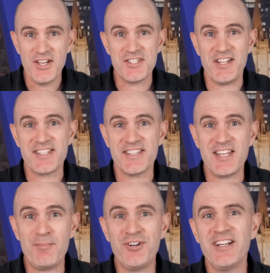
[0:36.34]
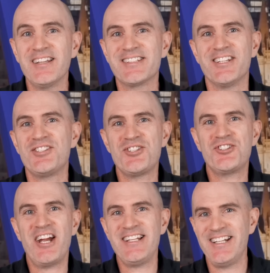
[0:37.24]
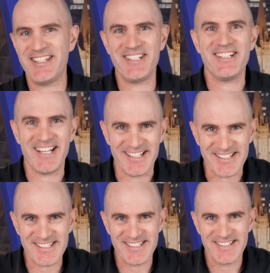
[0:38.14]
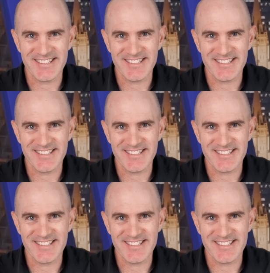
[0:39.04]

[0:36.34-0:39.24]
So that's the summary, let's get straight into the details.